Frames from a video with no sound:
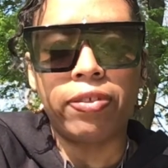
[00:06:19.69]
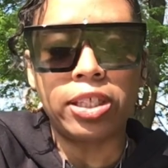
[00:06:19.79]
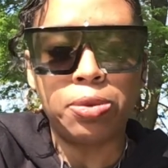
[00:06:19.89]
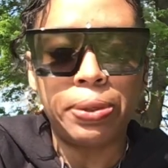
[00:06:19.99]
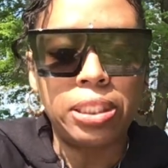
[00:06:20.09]

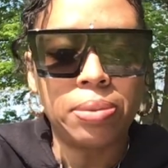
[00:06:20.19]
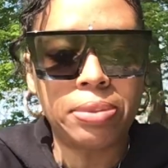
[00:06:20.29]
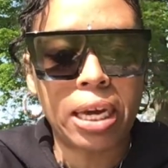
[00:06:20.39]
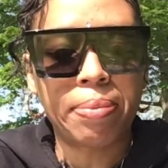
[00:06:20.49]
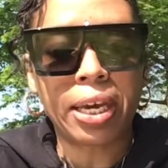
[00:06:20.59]
Let's spend some
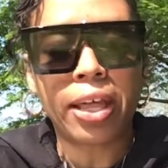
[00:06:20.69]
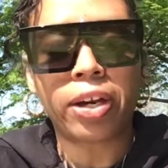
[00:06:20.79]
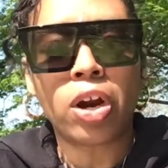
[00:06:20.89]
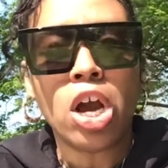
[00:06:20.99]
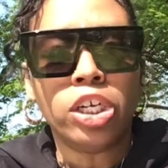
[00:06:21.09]
time
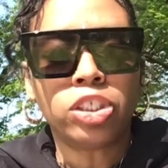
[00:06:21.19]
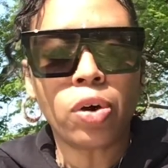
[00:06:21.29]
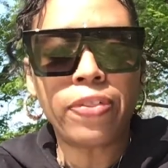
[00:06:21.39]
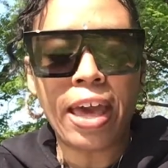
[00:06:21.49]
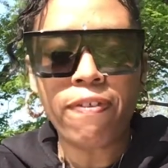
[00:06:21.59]
together. So
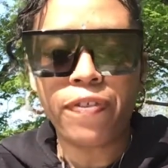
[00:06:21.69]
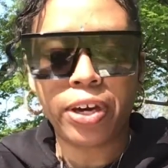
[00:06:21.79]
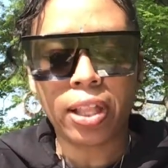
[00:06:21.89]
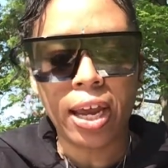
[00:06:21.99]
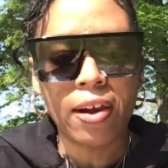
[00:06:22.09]
they
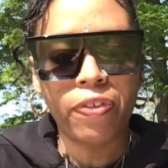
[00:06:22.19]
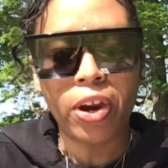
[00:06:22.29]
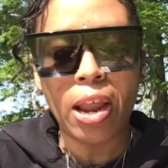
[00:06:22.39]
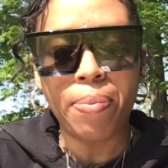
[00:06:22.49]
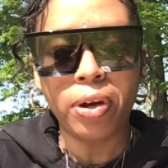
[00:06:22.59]
feel like if they're
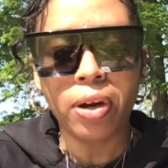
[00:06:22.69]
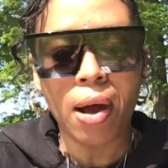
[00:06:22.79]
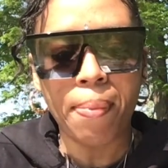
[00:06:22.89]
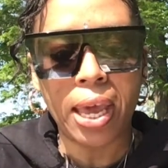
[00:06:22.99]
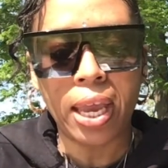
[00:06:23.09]
able to
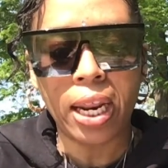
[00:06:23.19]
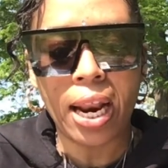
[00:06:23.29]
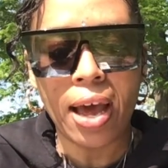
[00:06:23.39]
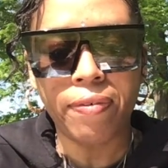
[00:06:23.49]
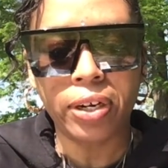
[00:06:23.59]
come in and
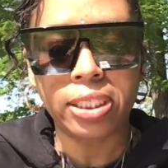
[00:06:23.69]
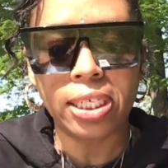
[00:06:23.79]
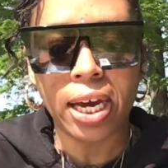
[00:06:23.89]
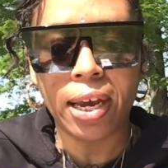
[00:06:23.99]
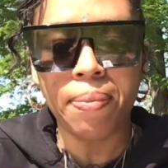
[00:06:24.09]
have a good
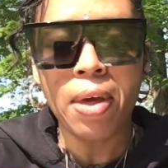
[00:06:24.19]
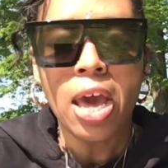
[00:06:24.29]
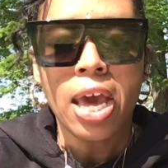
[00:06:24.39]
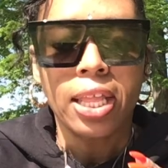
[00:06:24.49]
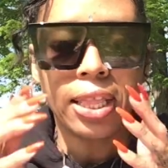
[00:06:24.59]
time,
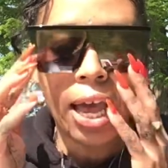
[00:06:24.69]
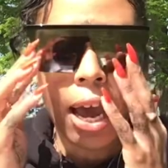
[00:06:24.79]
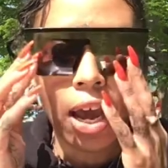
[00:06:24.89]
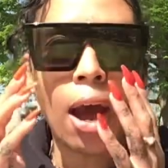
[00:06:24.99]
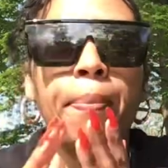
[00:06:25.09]

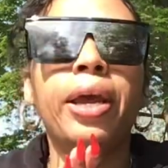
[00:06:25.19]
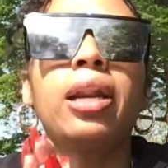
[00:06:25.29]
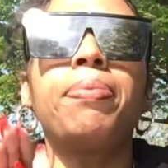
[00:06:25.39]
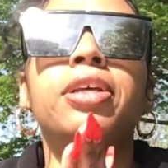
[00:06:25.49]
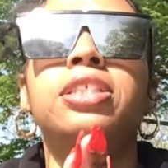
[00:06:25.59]
that I'm picking
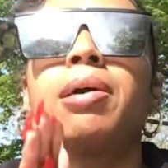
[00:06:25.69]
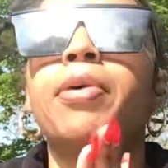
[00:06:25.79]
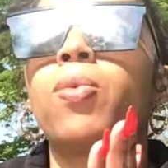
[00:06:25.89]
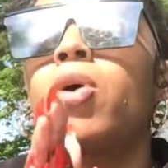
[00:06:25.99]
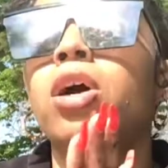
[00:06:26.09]
up the
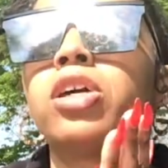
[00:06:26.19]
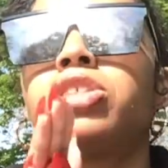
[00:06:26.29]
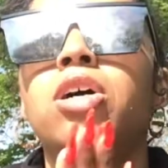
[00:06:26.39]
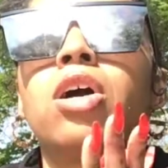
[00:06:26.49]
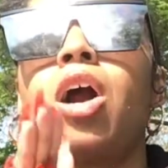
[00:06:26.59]
Summer Walker
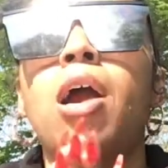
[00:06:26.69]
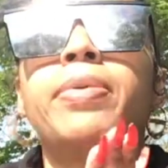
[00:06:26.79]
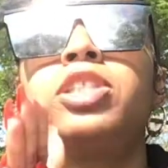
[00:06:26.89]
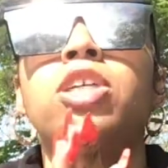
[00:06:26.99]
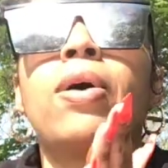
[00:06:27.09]
song Karma
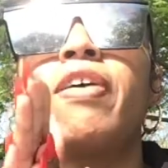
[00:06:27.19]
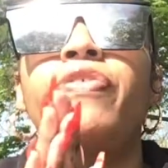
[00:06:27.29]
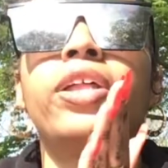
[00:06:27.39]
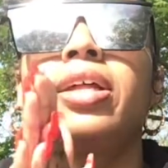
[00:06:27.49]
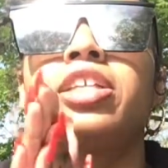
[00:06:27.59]
too. I
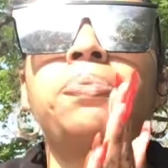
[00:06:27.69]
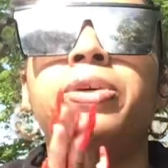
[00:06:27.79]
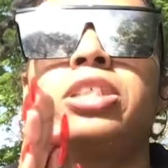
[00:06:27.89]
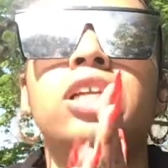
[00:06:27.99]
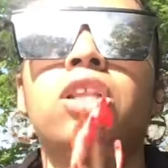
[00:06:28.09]
feel like this
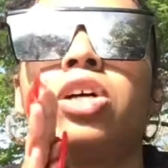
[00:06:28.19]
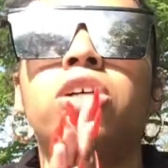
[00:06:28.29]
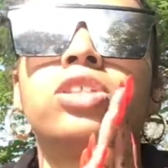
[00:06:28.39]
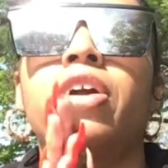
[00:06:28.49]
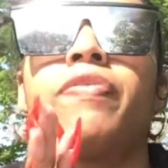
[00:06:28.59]
person
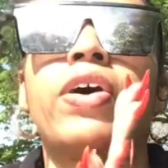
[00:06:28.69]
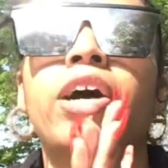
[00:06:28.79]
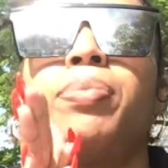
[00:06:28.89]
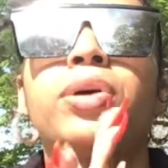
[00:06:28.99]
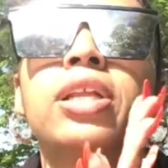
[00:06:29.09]
learned their
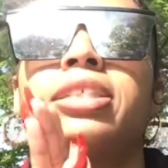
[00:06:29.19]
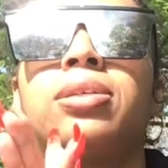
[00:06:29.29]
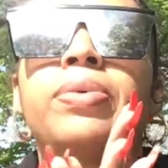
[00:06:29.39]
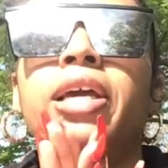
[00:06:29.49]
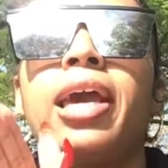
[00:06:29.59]
valuable
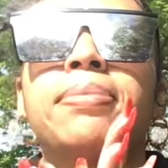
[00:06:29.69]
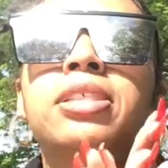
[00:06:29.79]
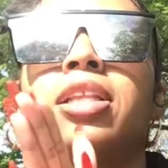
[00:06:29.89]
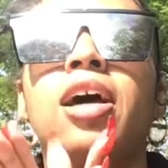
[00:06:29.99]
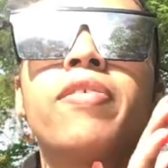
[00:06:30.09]
lesson when it came
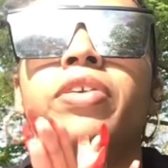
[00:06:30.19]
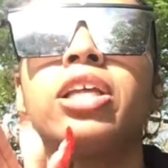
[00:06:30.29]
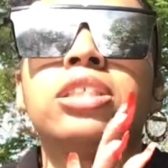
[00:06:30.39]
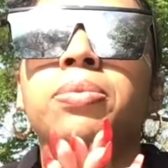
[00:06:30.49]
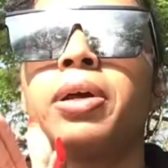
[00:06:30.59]
to love,
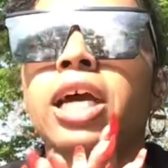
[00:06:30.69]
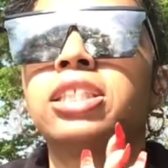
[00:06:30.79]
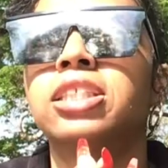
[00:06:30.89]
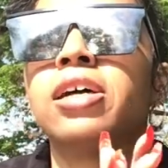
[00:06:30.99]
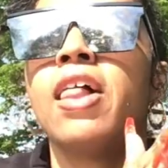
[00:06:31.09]
relationship,
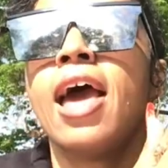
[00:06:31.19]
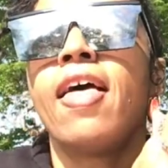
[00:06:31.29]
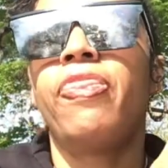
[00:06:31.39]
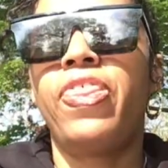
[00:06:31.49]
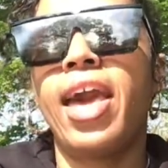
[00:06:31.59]
connections.
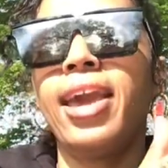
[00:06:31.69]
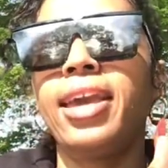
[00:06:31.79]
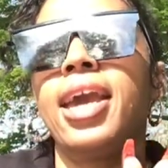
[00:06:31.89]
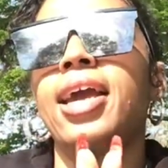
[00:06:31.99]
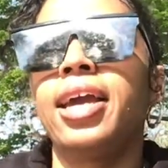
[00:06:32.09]
They
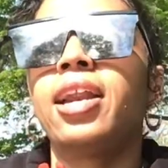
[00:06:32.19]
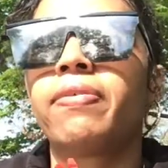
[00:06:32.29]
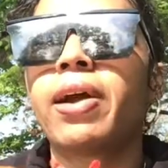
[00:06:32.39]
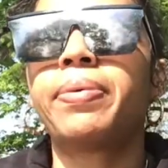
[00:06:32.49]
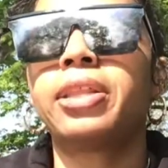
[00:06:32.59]
can't get it
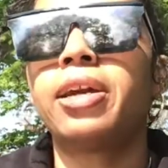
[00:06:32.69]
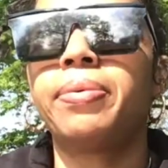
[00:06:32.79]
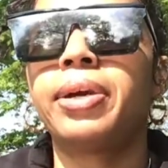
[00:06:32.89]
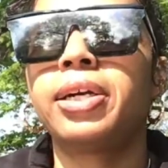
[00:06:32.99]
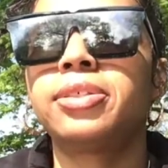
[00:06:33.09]
right with
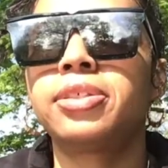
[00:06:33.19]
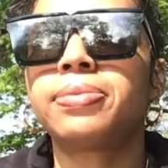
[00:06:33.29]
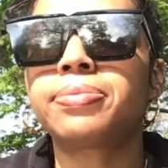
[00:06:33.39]
anyone else.